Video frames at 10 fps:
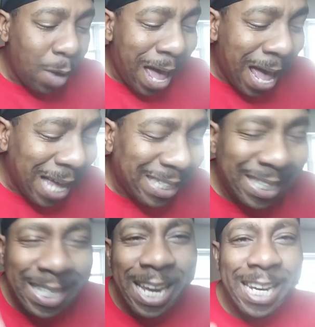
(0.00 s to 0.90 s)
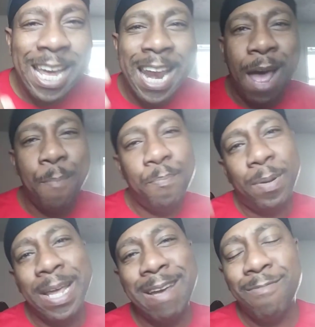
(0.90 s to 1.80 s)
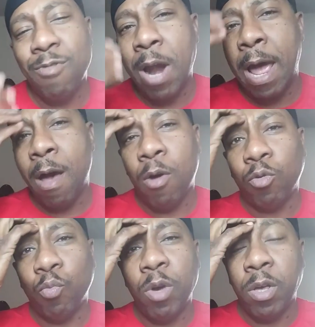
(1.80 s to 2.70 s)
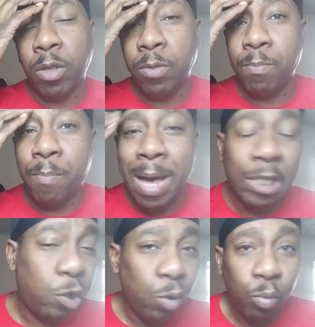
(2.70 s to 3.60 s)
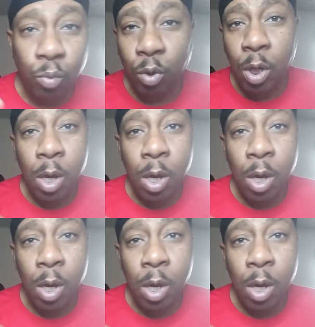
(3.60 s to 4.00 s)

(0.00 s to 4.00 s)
I sit and I play around with my tools